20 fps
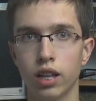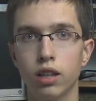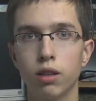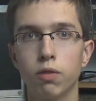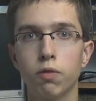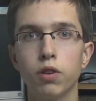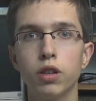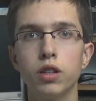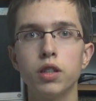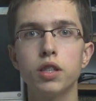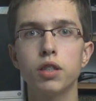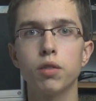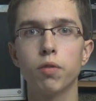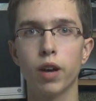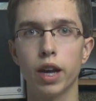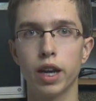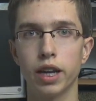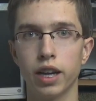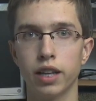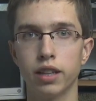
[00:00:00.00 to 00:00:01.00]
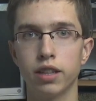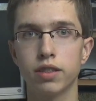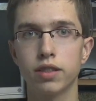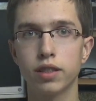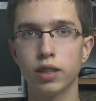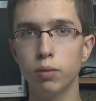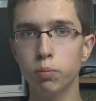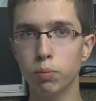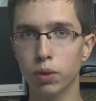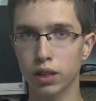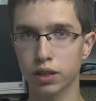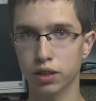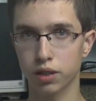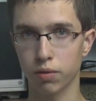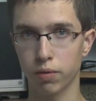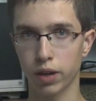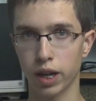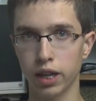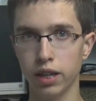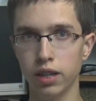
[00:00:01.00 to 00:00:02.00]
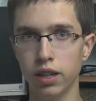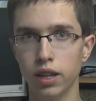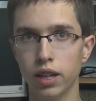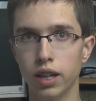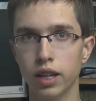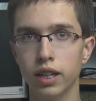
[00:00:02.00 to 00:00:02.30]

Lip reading: The first way and the simplest way